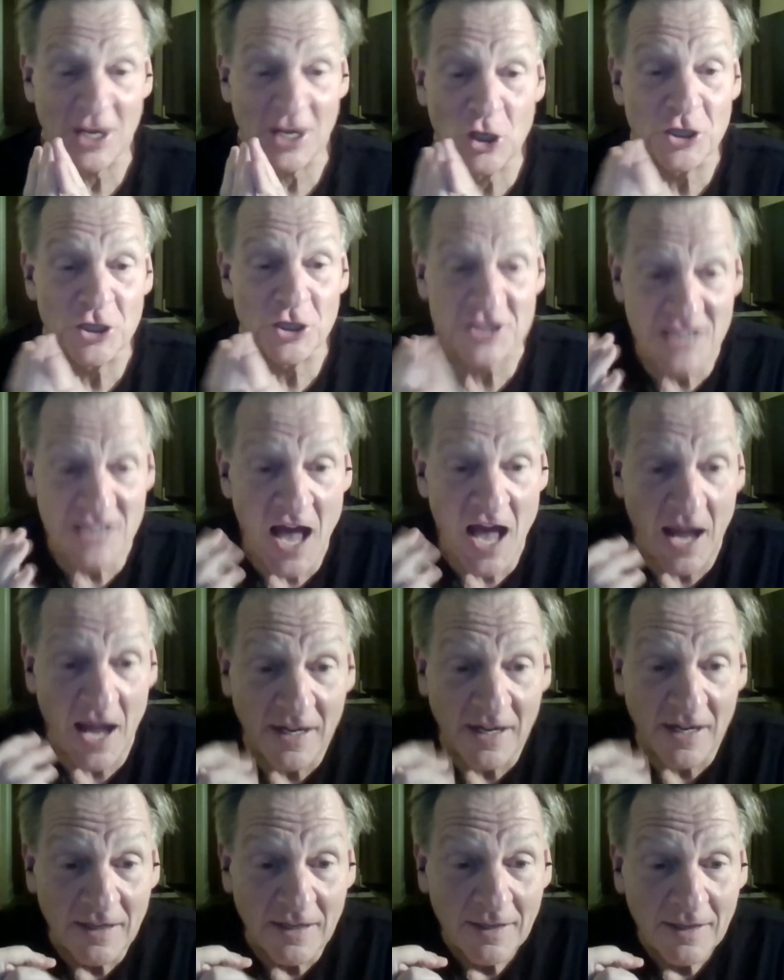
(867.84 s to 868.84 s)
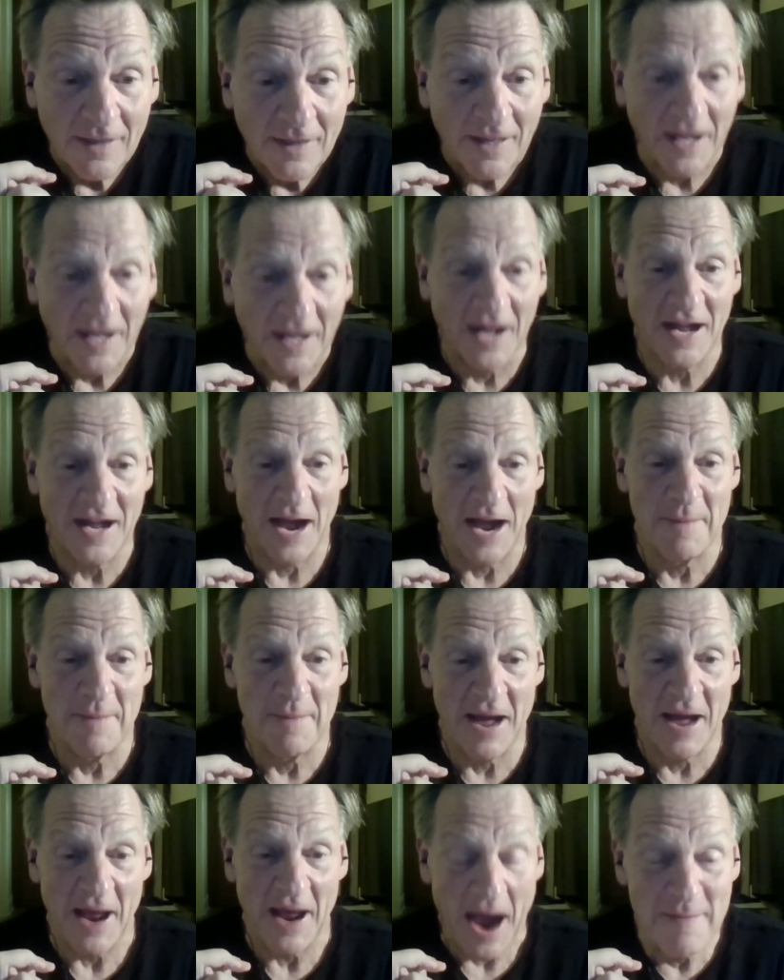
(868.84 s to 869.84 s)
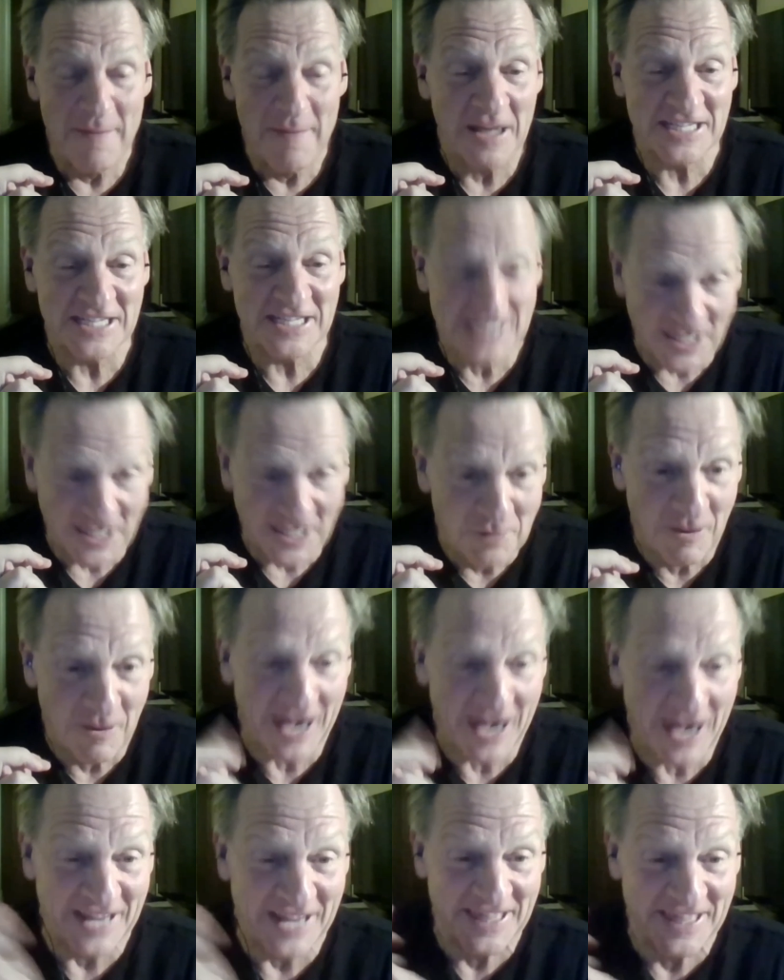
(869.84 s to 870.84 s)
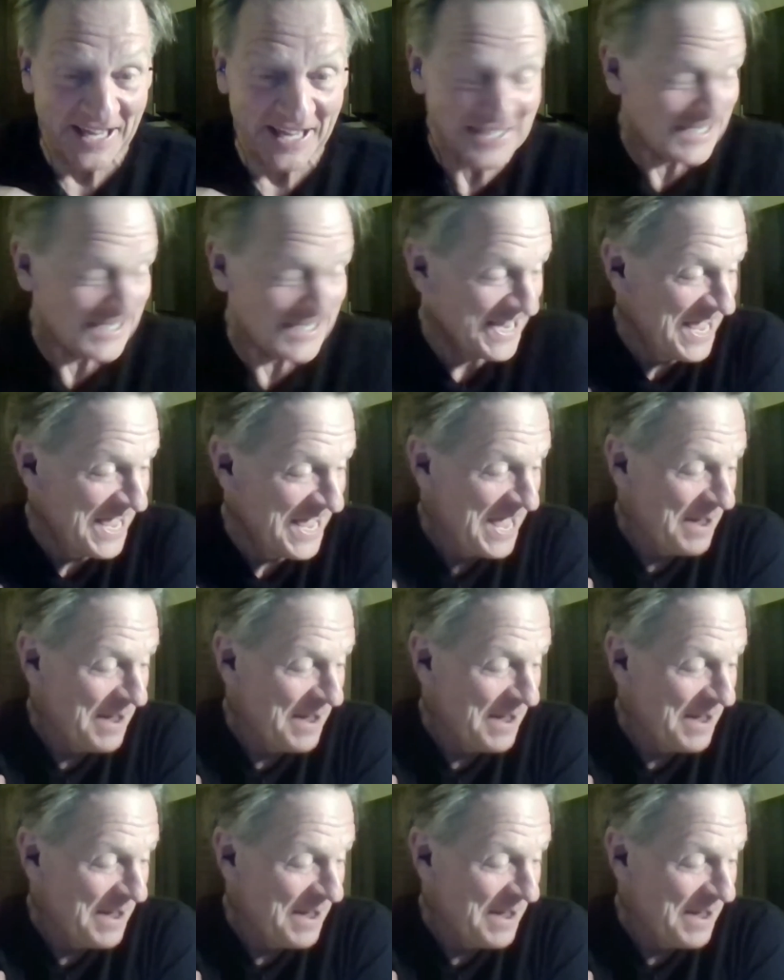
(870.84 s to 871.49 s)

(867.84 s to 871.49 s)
not a good sign. I'm not celebrating this.